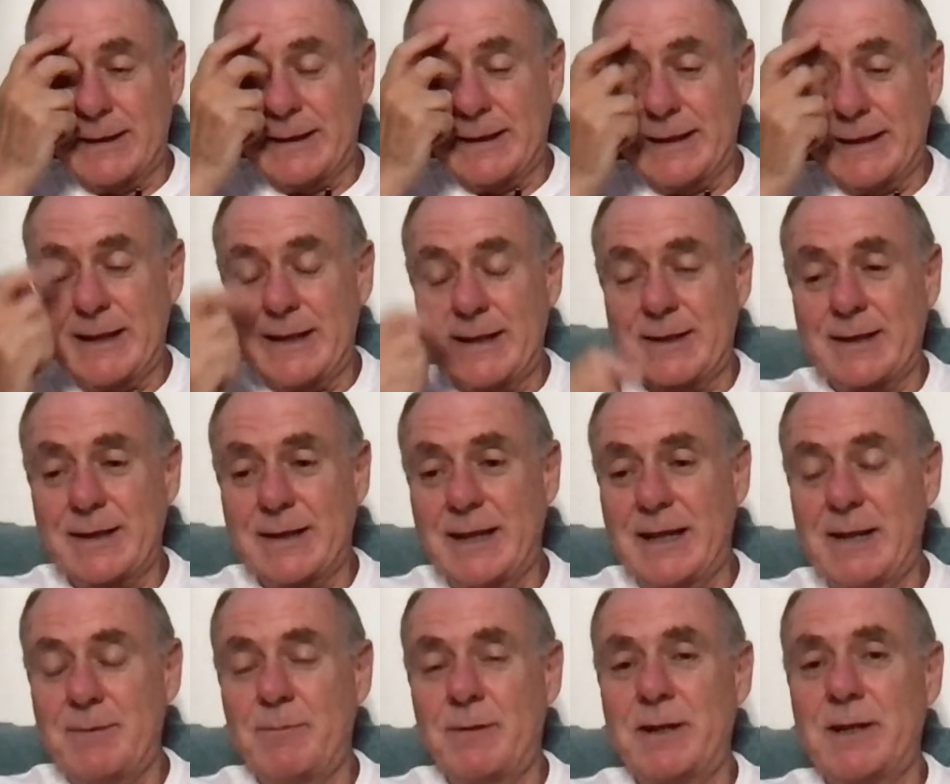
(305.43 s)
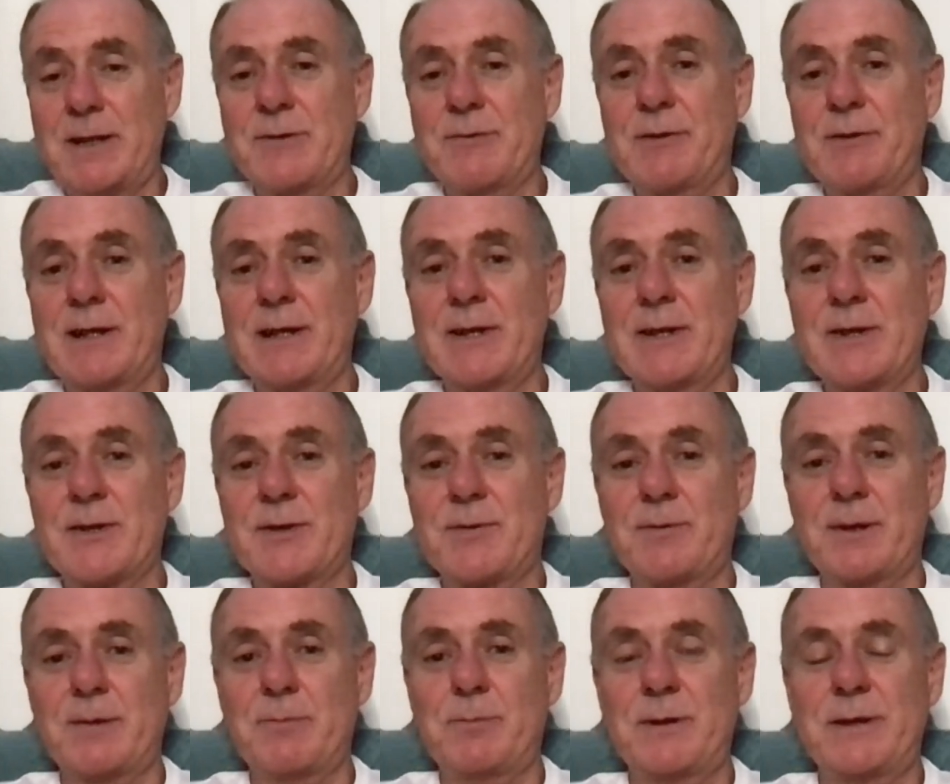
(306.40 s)
things him and his friends
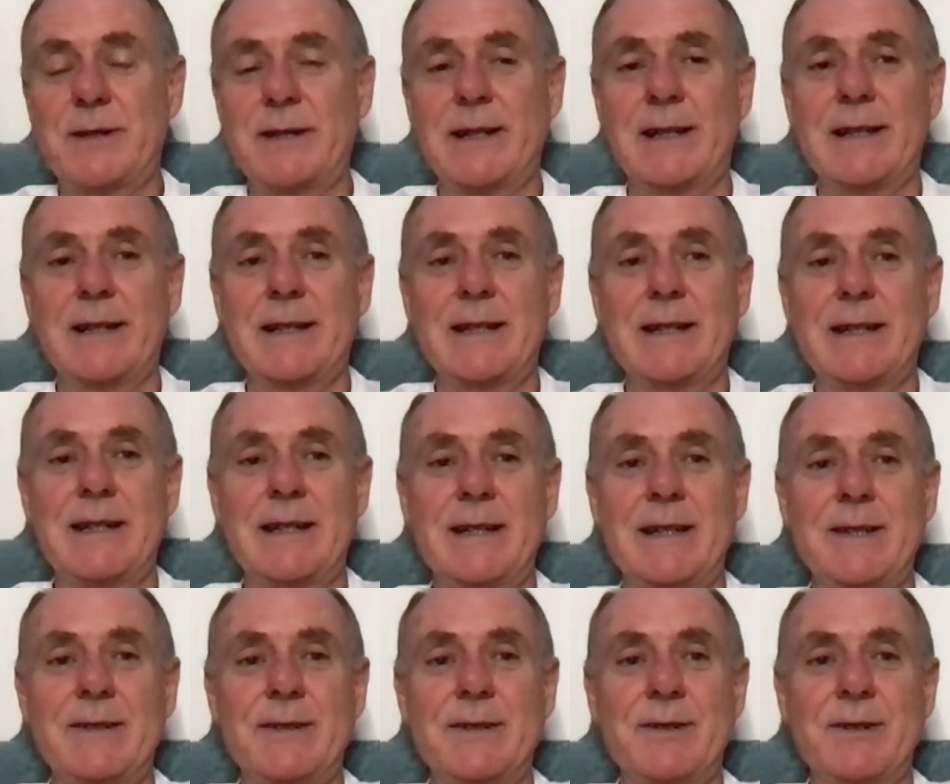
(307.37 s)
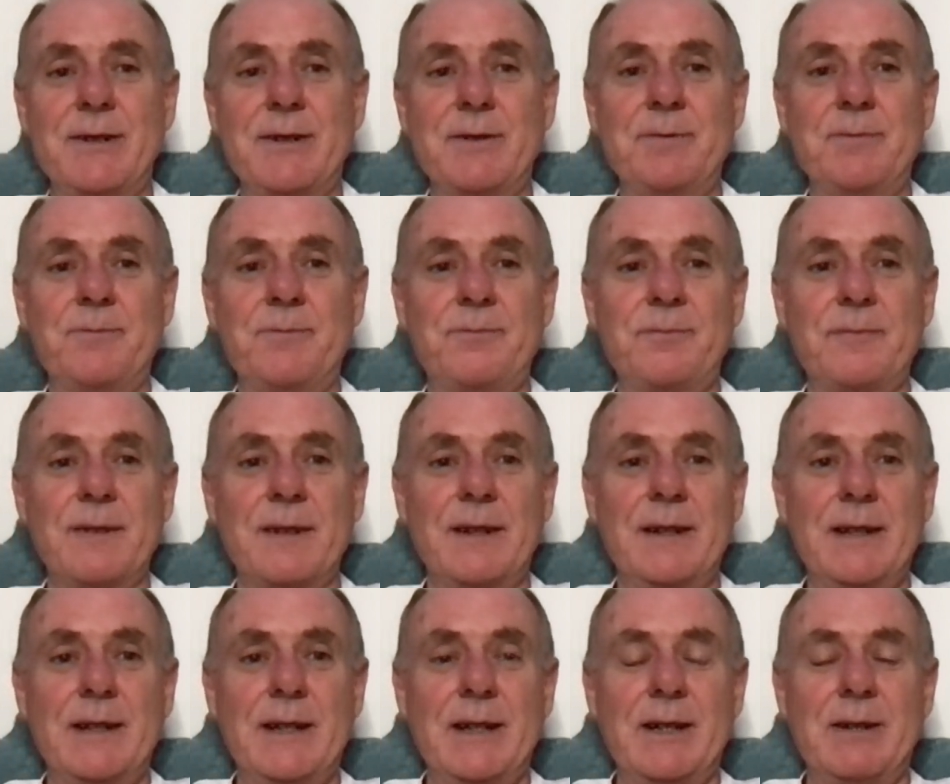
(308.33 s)
were particularly keen to do
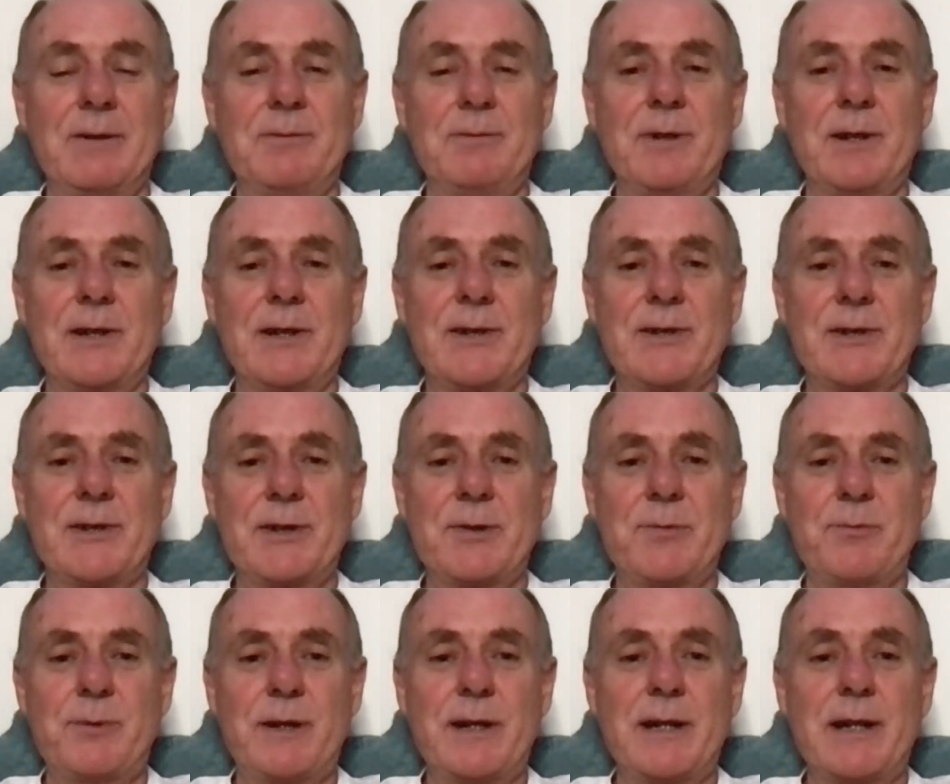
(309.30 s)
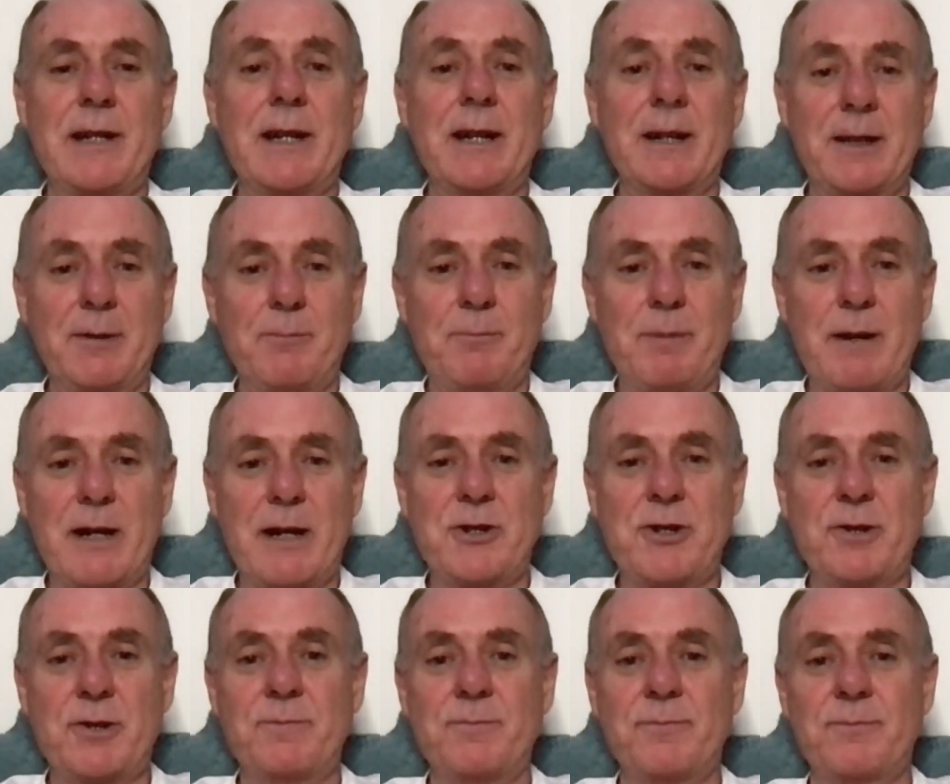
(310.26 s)
was to bring
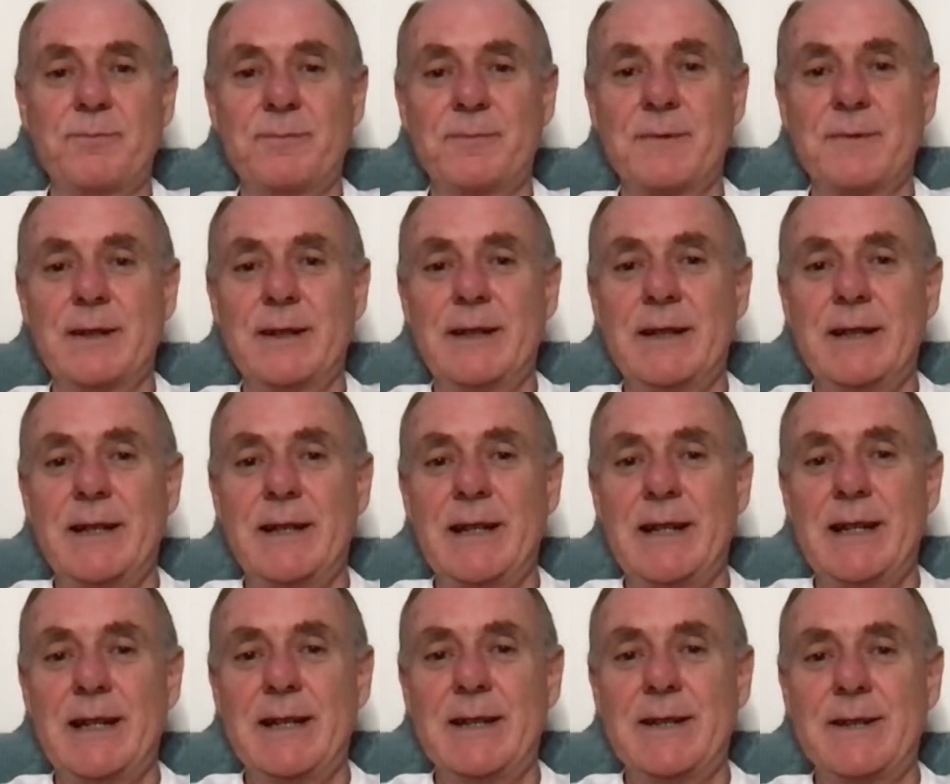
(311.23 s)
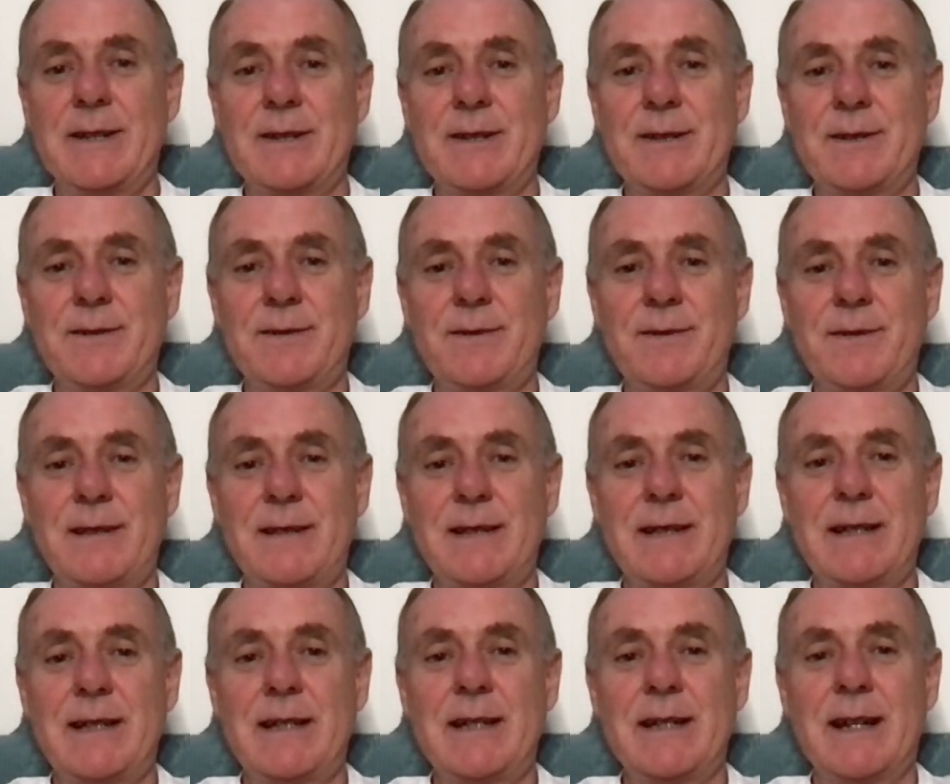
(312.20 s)
compassion into
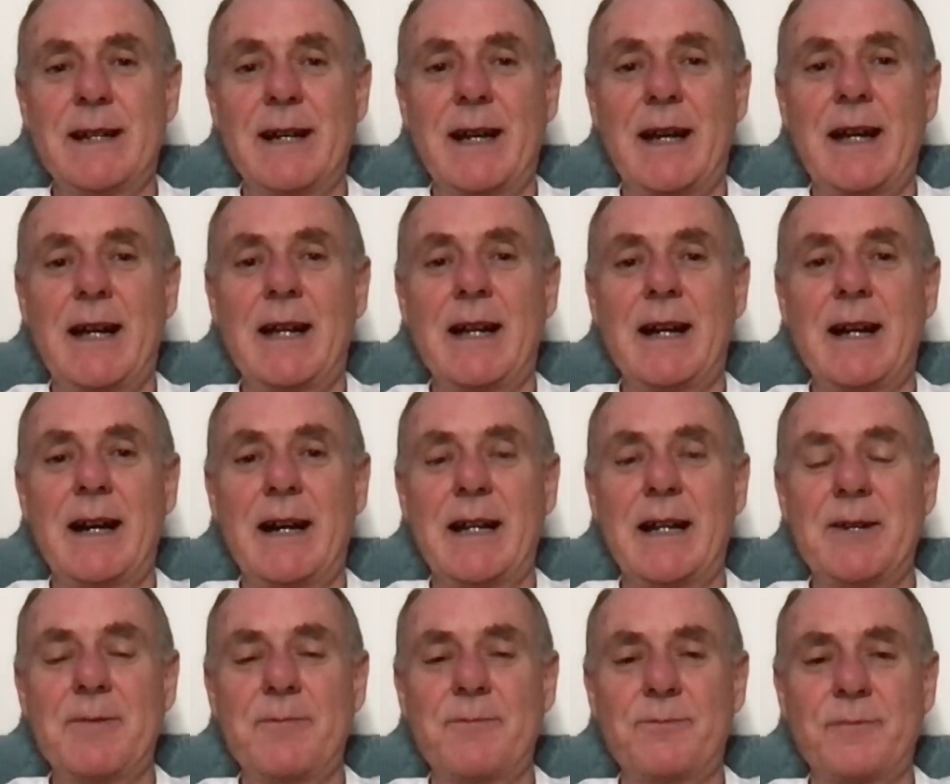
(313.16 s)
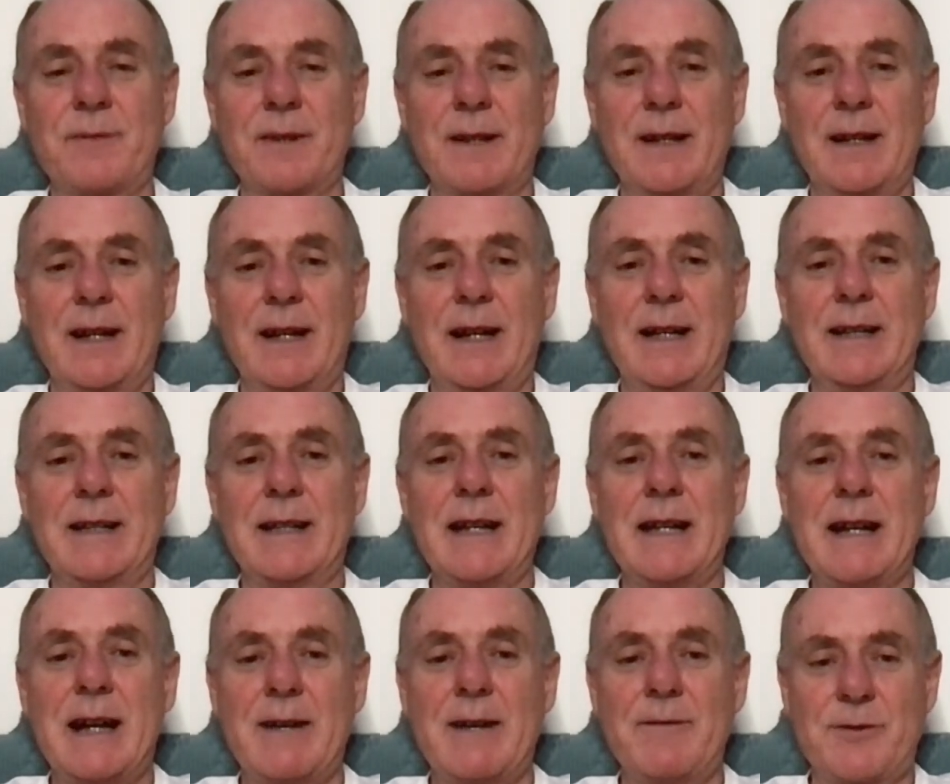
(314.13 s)
the AI, and
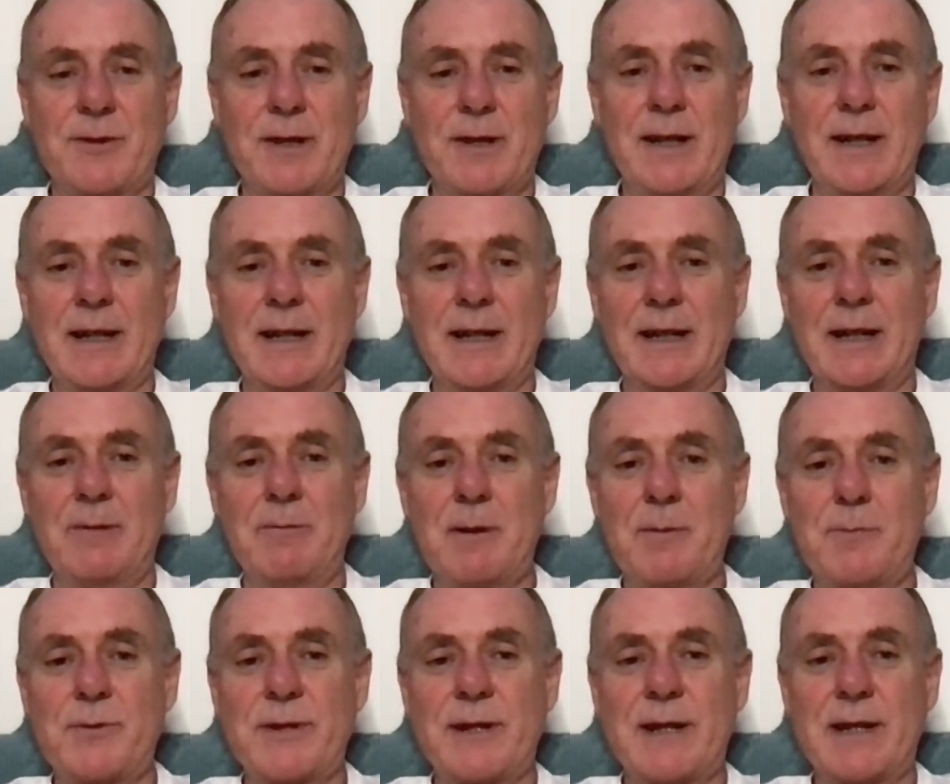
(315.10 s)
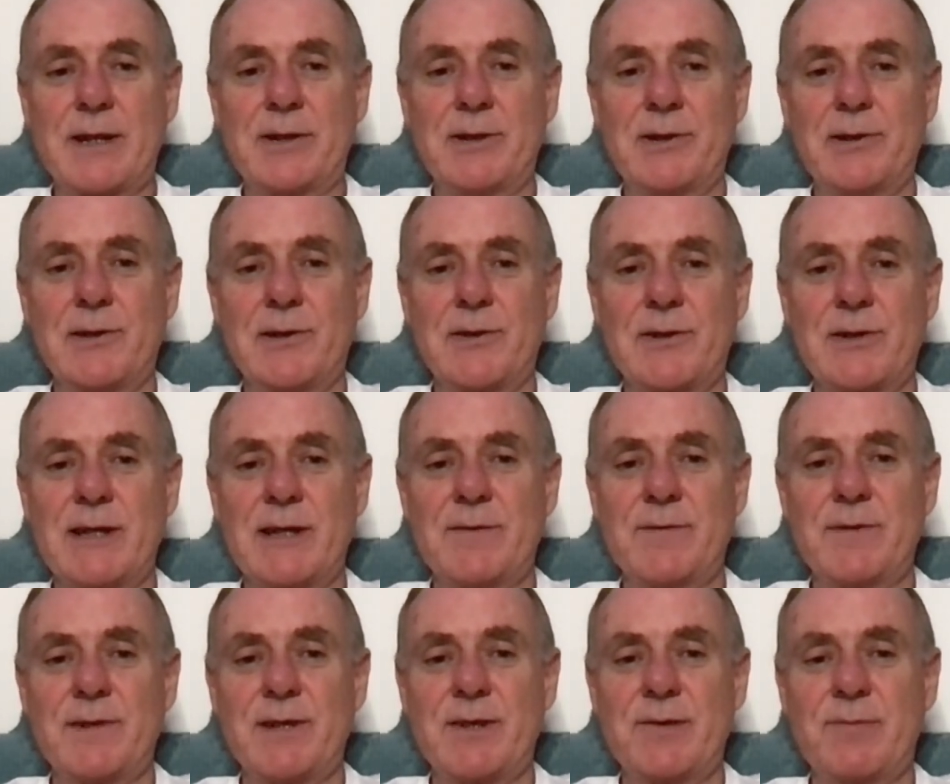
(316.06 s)
they have a website called
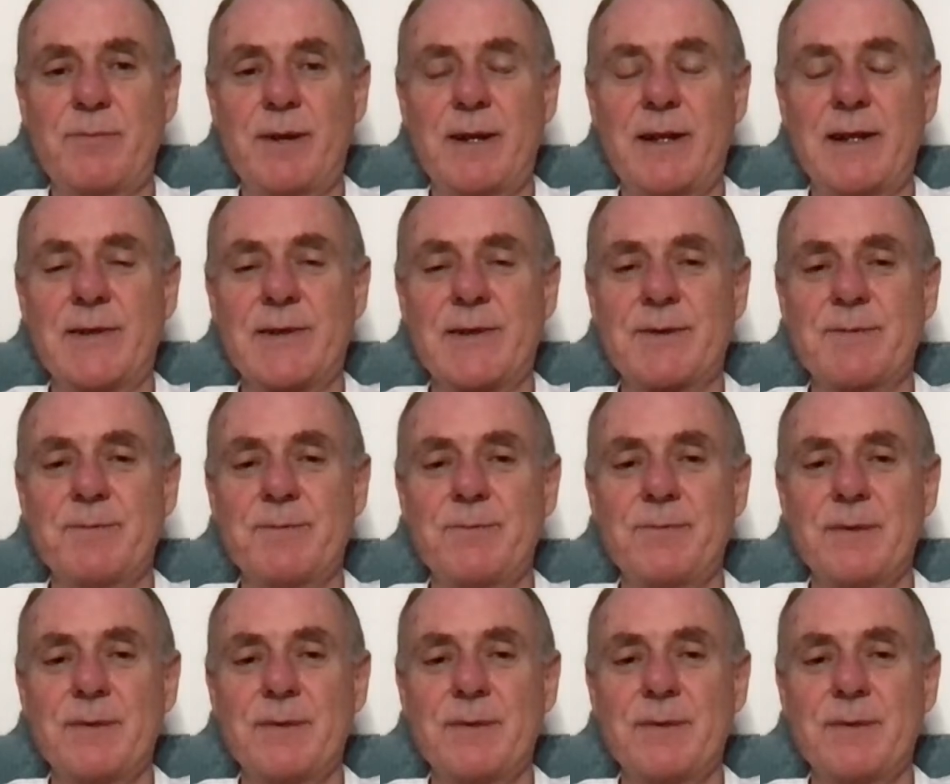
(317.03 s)
Service Space.